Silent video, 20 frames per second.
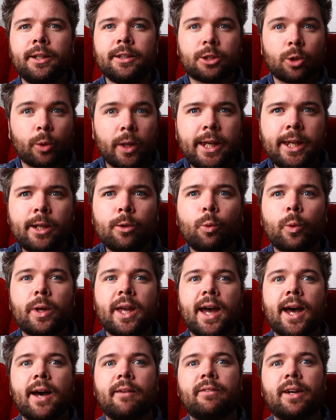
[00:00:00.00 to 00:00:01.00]
So here we
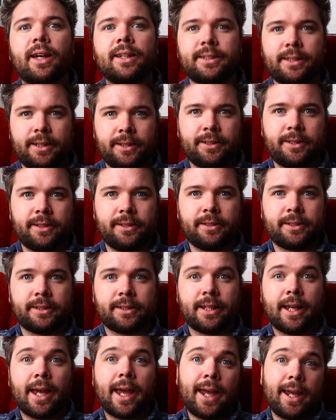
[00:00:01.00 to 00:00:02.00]
have a
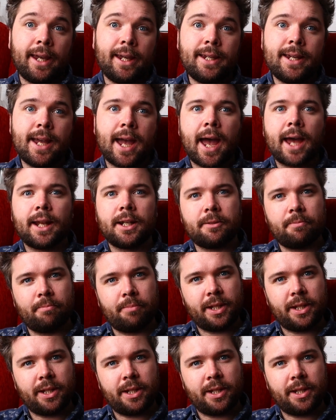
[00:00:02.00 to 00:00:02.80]
sentence, A and